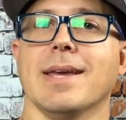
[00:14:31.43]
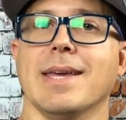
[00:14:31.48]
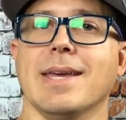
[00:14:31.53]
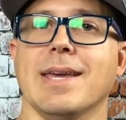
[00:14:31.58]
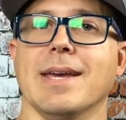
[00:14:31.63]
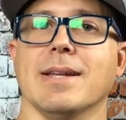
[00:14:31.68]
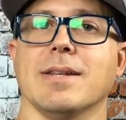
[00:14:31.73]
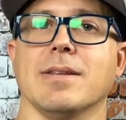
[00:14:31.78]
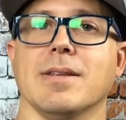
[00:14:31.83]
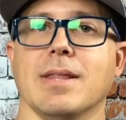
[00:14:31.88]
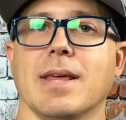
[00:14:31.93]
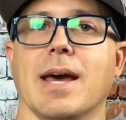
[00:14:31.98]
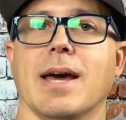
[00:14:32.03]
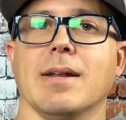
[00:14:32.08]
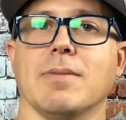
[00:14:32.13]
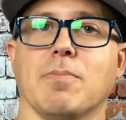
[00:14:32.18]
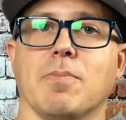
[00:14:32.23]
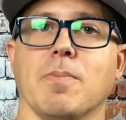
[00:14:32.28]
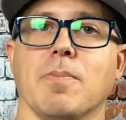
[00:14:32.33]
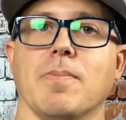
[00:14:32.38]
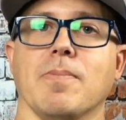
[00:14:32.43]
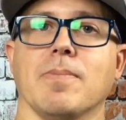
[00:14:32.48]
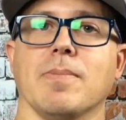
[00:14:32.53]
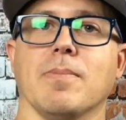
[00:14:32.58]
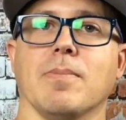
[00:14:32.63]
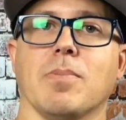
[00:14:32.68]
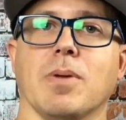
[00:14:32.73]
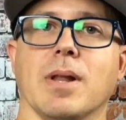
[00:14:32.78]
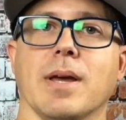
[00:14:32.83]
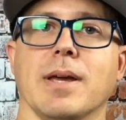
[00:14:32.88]
get to that
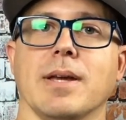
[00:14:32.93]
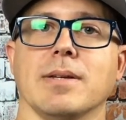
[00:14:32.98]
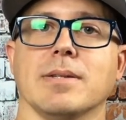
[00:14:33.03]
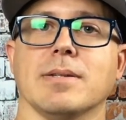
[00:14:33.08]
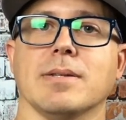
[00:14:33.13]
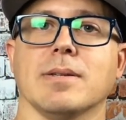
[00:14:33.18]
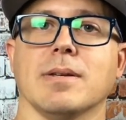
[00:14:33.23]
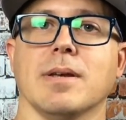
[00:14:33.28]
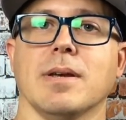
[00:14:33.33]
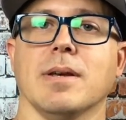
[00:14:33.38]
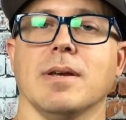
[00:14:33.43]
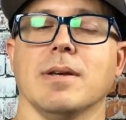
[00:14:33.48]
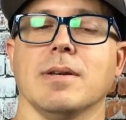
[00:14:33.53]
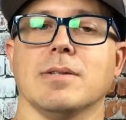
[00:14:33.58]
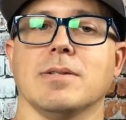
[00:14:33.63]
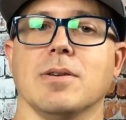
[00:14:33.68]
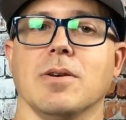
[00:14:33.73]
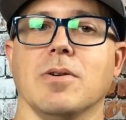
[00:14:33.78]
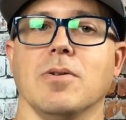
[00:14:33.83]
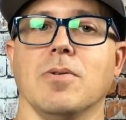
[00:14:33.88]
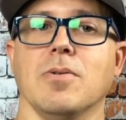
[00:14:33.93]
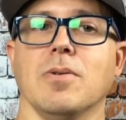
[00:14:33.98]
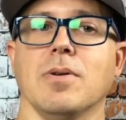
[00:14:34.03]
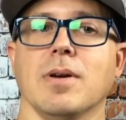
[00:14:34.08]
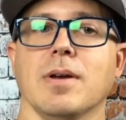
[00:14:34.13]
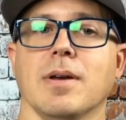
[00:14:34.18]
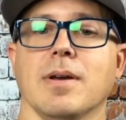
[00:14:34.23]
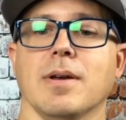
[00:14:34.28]
place. So